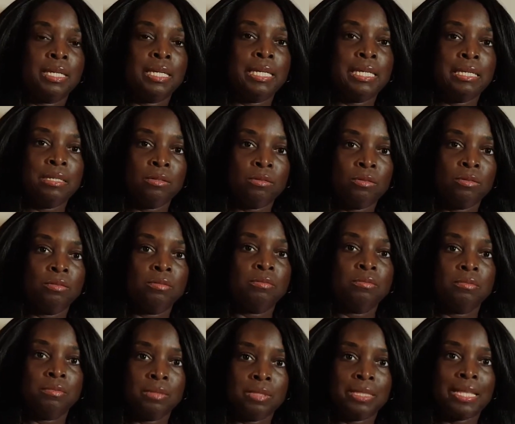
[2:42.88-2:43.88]
heal
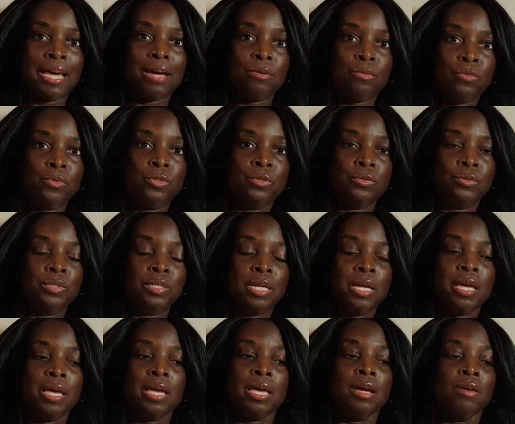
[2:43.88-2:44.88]
that wound.
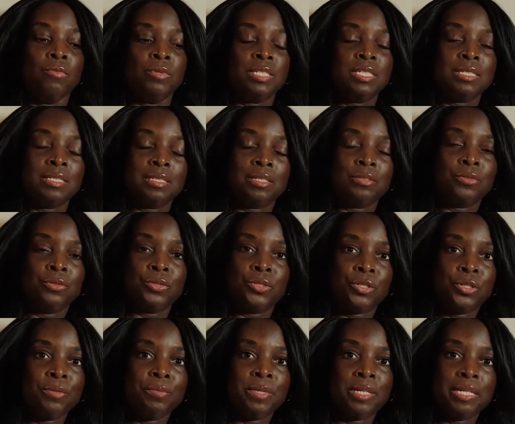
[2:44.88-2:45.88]
With
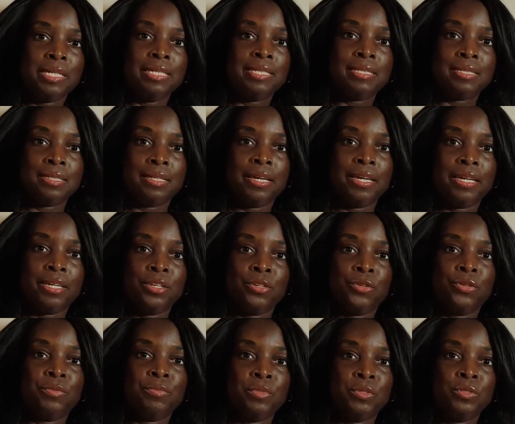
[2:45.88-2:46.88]
scleroderma, it's like
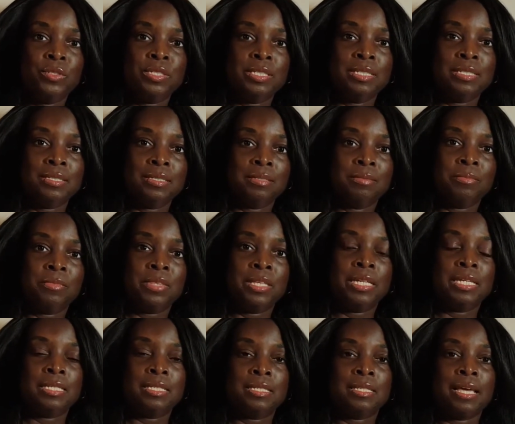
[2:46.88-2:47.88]
your immune system
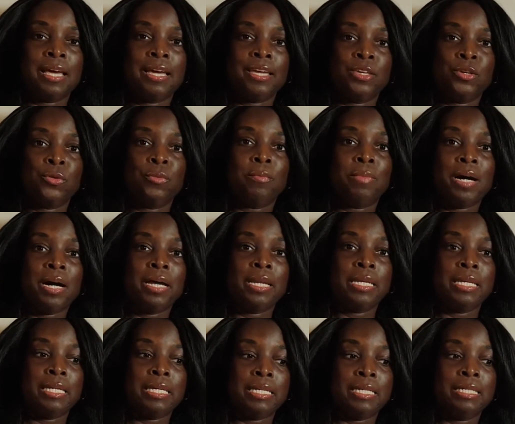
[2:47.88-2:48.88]
thinks that your
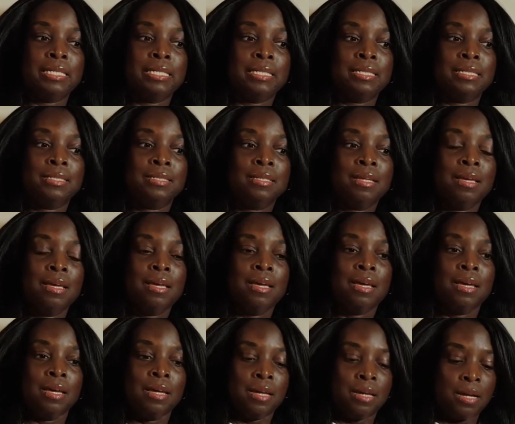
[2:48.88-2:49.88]
body is
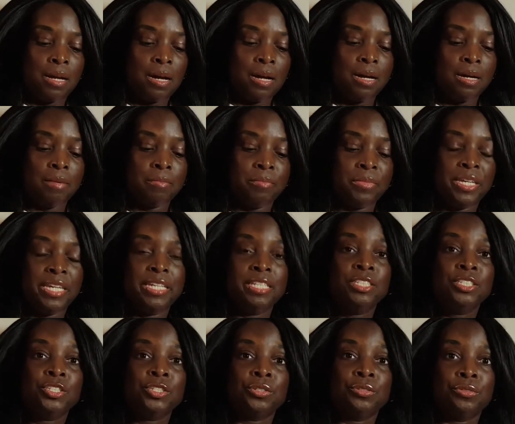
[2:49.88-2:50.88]

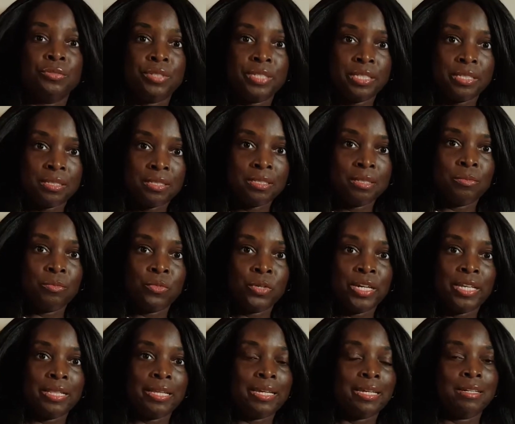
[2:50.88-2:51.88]
injured in some
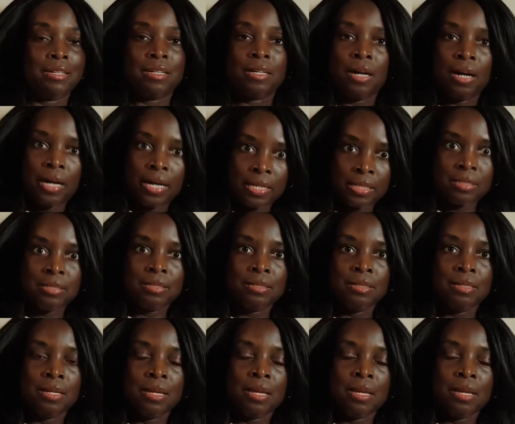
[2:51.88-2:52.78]
way, like a cut,